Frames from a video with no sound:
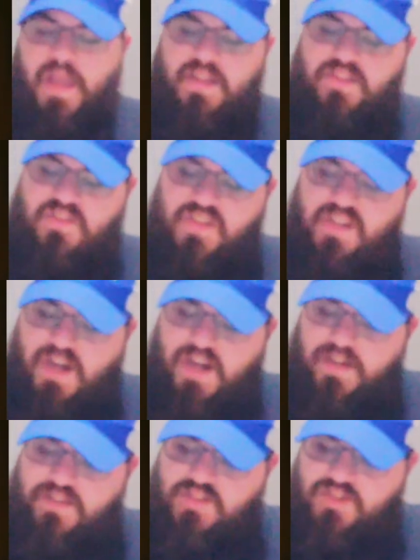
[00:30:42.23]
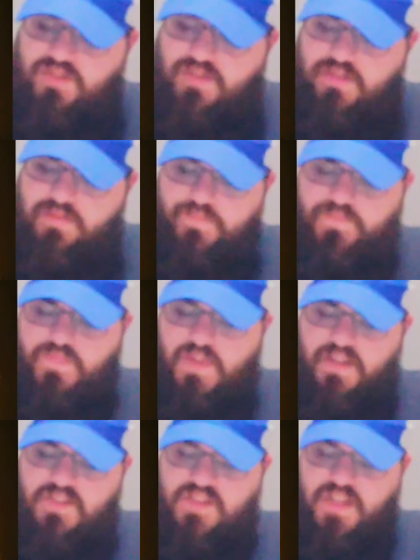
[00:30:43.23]
And Zacchaeus stood,
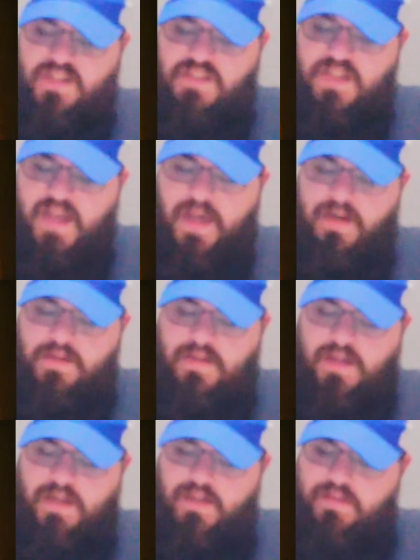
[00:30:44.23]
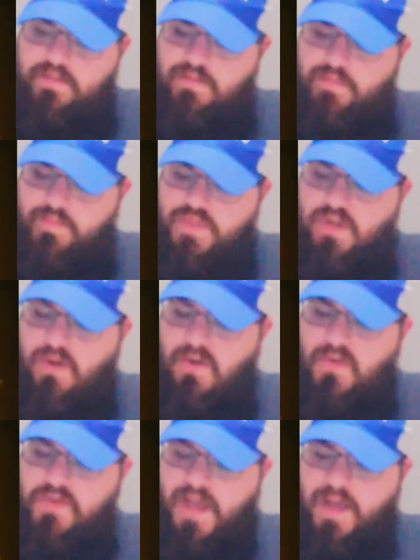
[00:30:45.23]
and said unto Adonai,
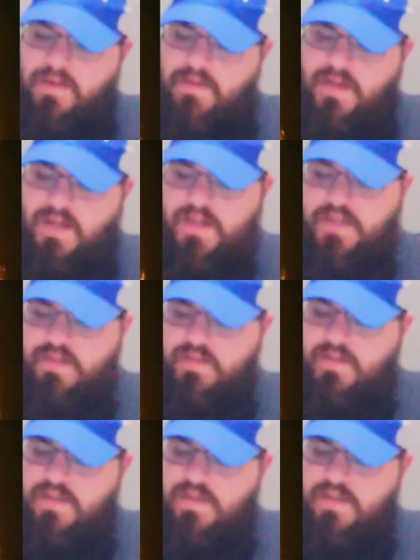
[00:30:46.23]
Behold, Adonai,